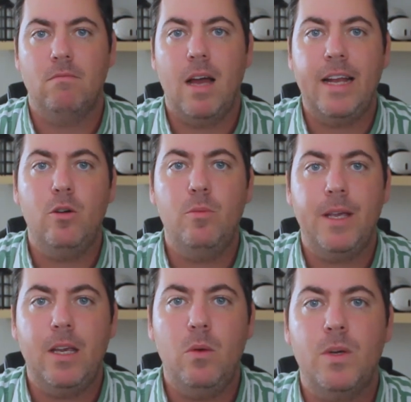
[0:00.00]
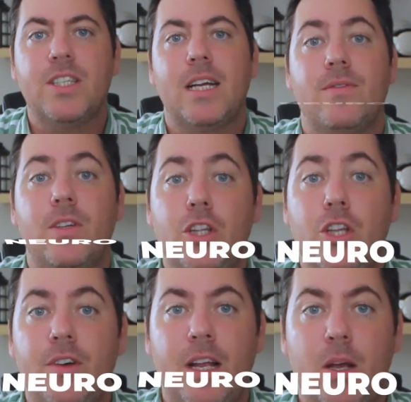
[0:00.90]
NLP, which stands for
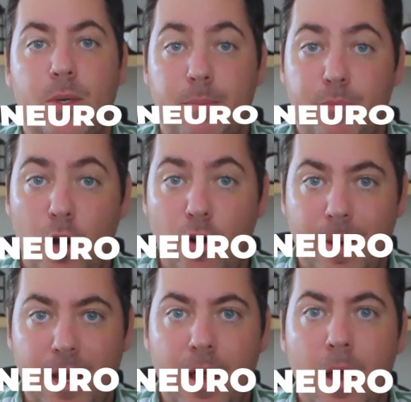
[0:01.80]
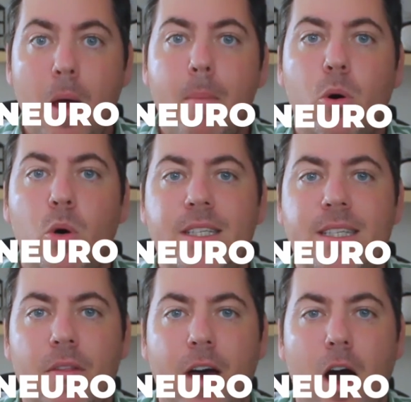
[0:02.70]
Neuro-Linguistic Programming, points
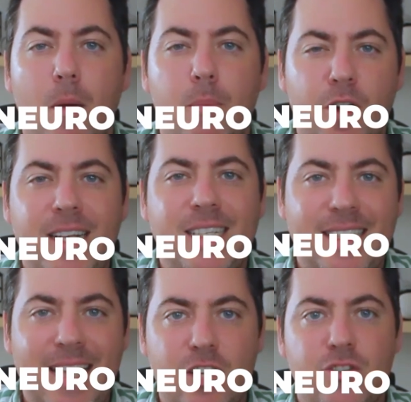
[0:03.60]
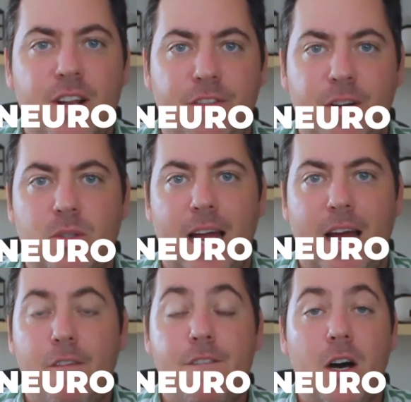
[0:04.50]
out that our brains naturally filter
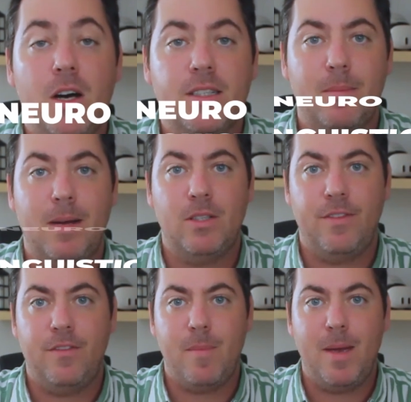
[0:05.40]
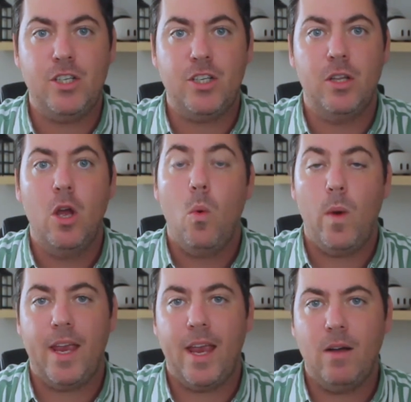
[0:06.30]
out vast amounts of information
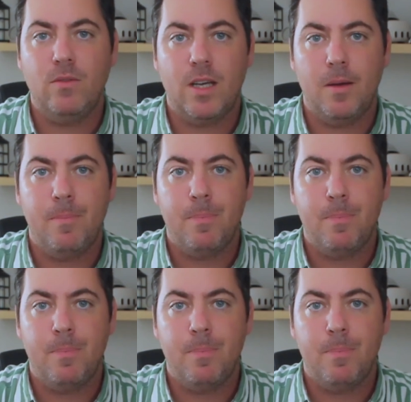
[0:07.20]
we encounter.